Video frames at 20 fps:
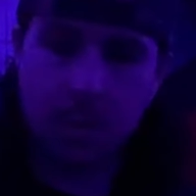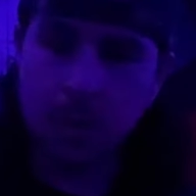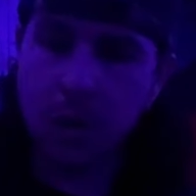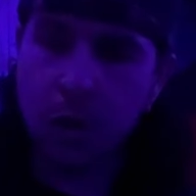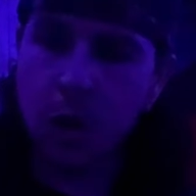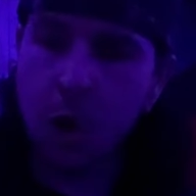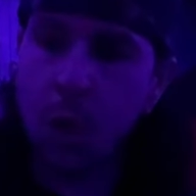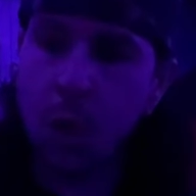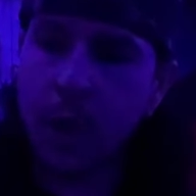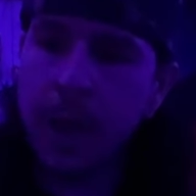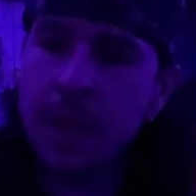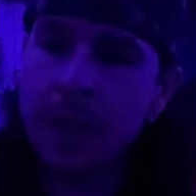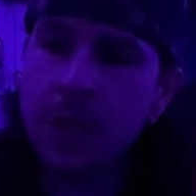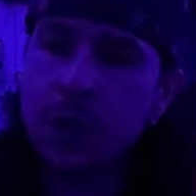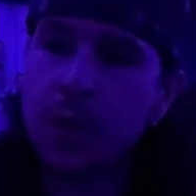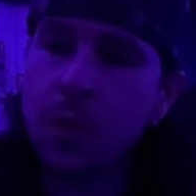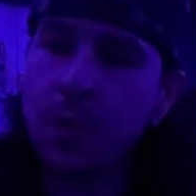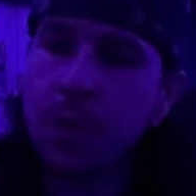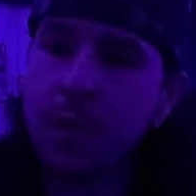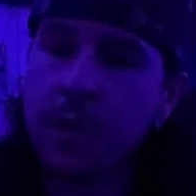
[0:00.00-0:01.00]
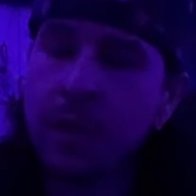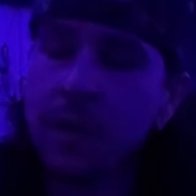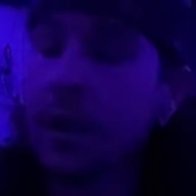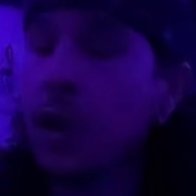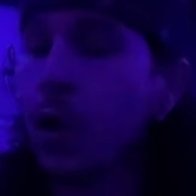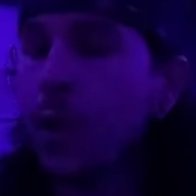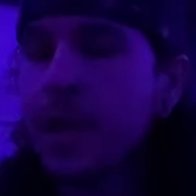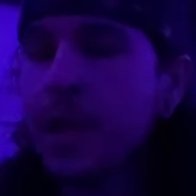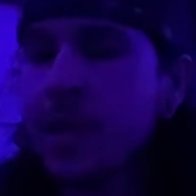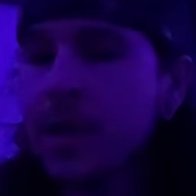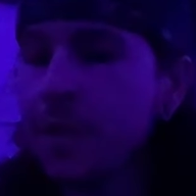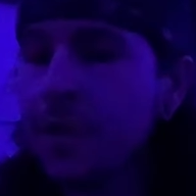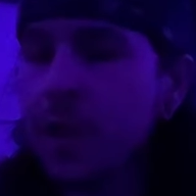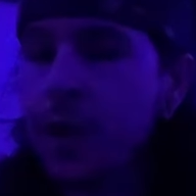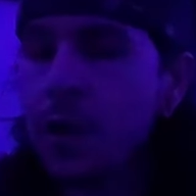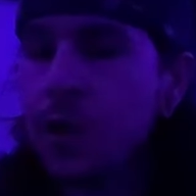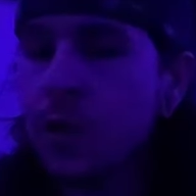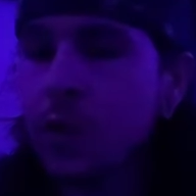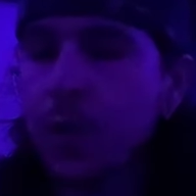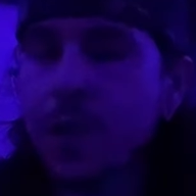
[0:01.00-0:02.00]
to
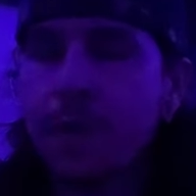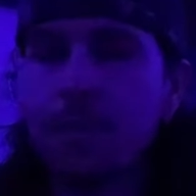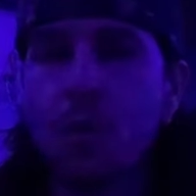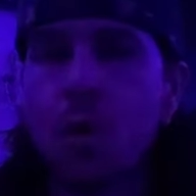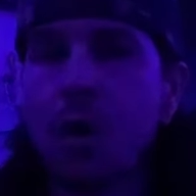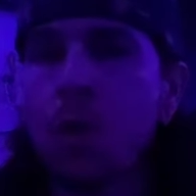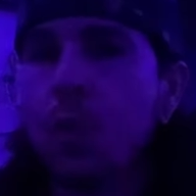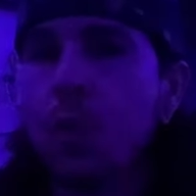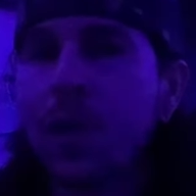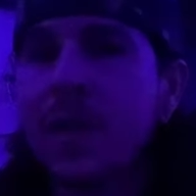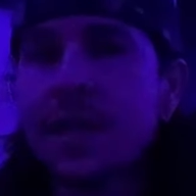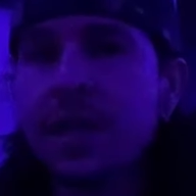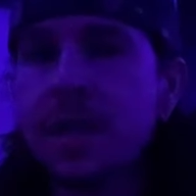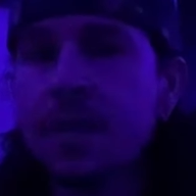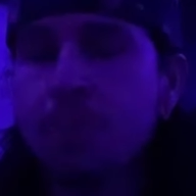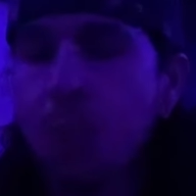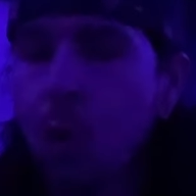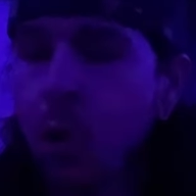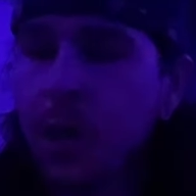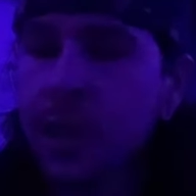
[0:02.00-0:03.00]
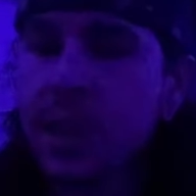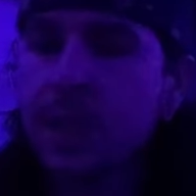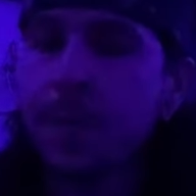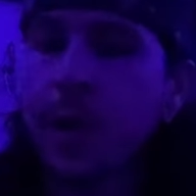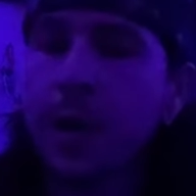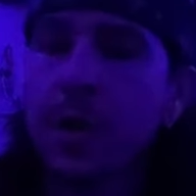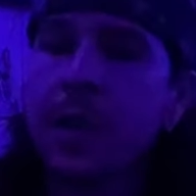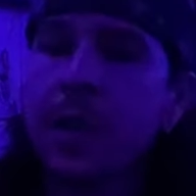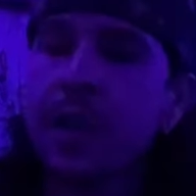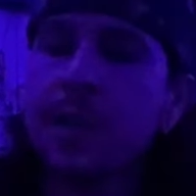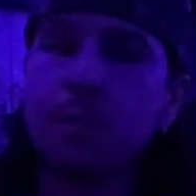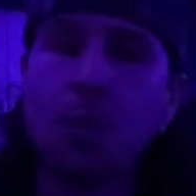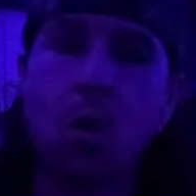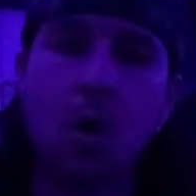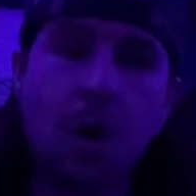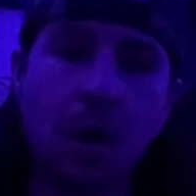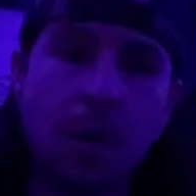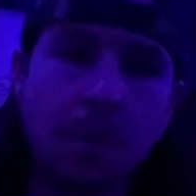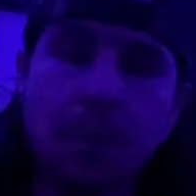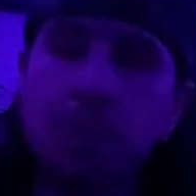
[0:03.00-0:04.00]
those with more wisdom, more experience,
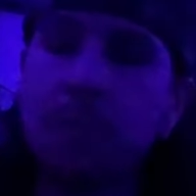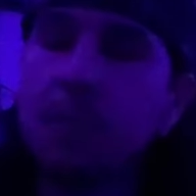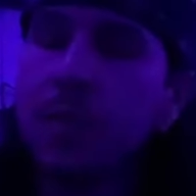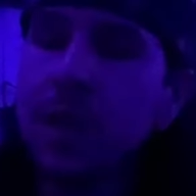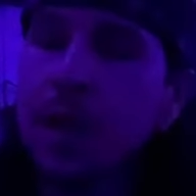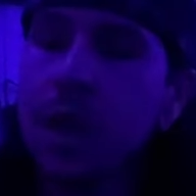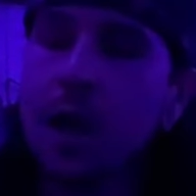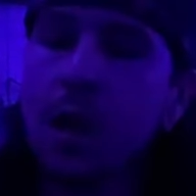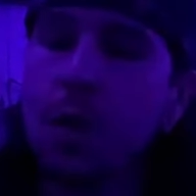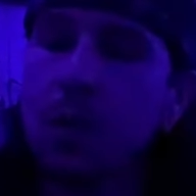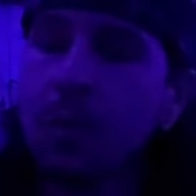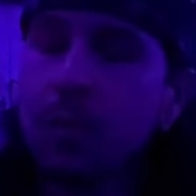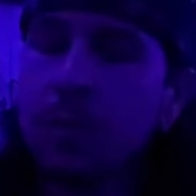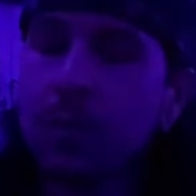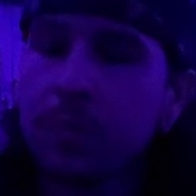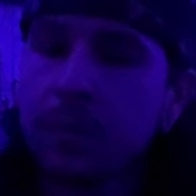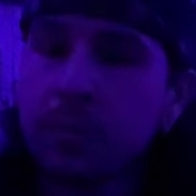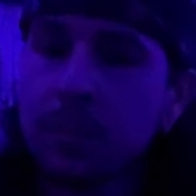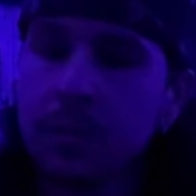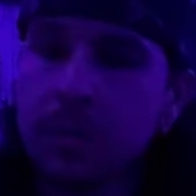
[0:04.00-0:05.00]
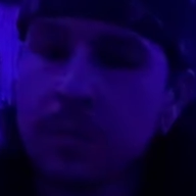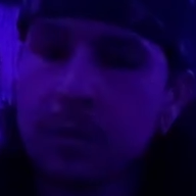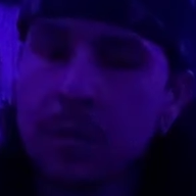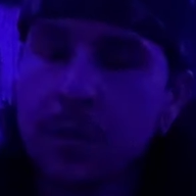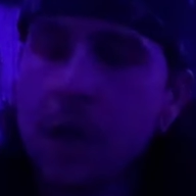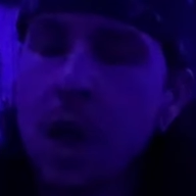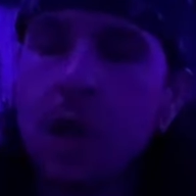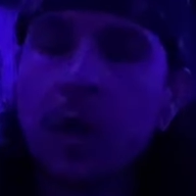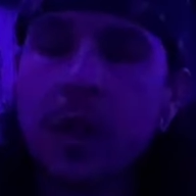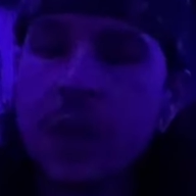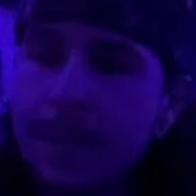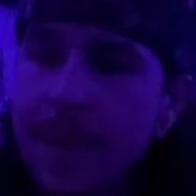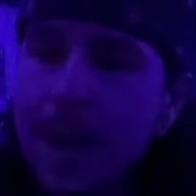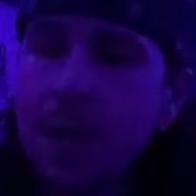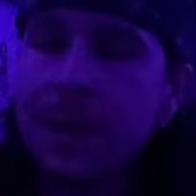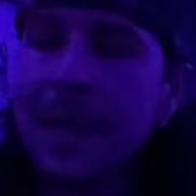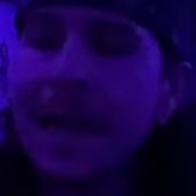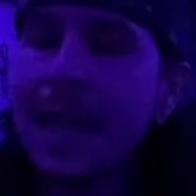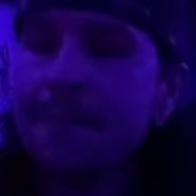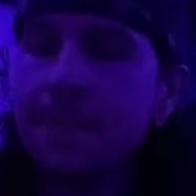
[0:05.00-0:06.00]
more, you know, knowledge
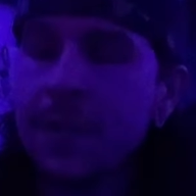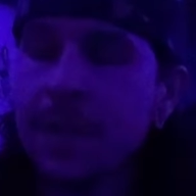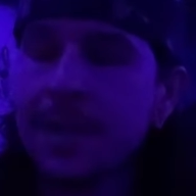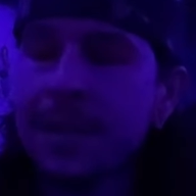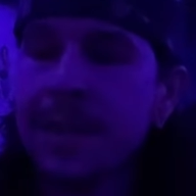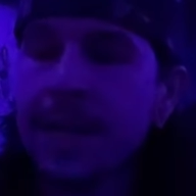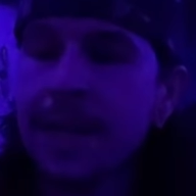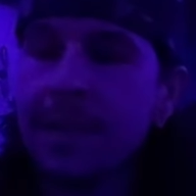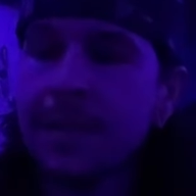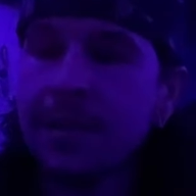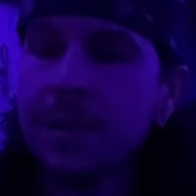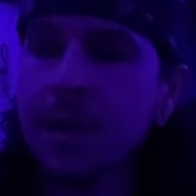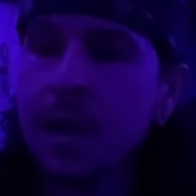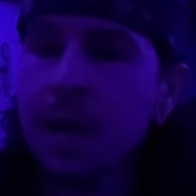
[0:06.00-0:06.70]
about life in sense.